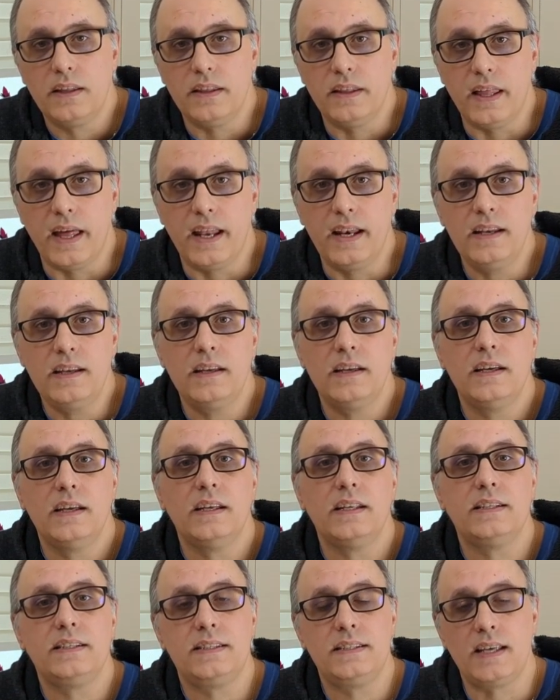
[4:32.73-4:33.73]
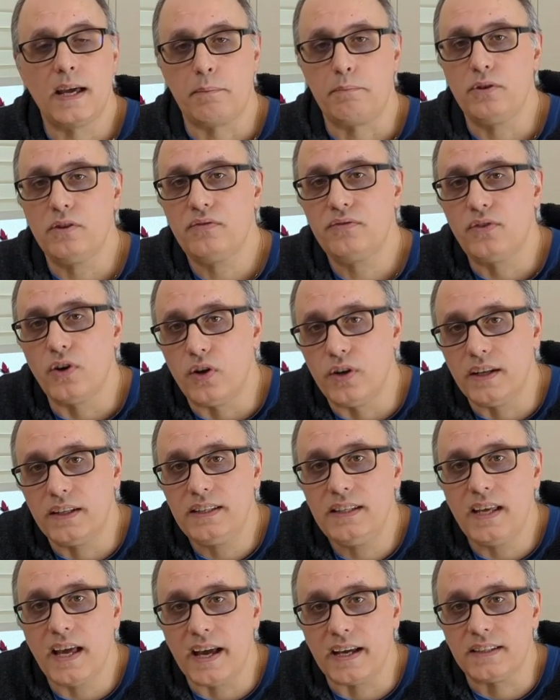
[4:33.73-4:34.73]
Then tap your phone
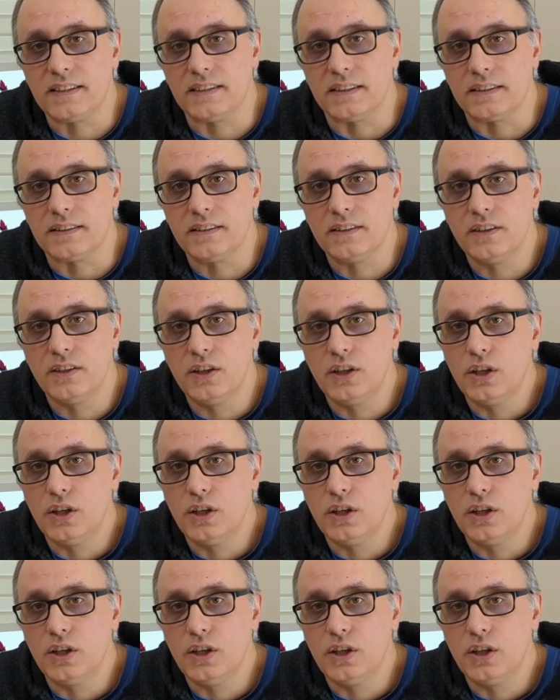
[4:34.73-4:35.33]
at the exit.